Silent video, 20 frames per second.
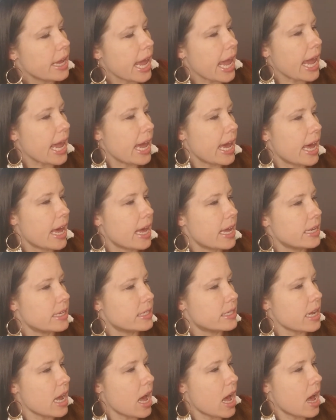
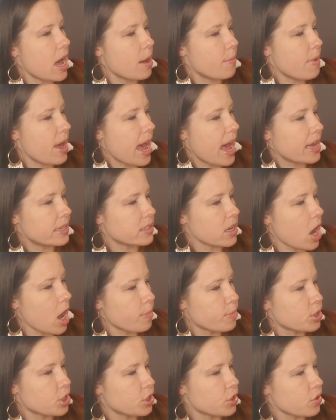and has
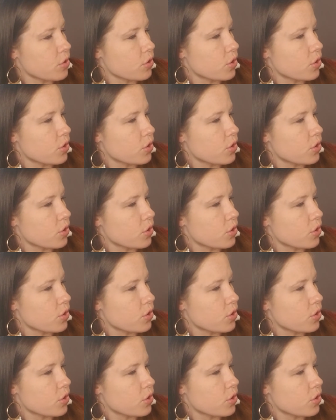optional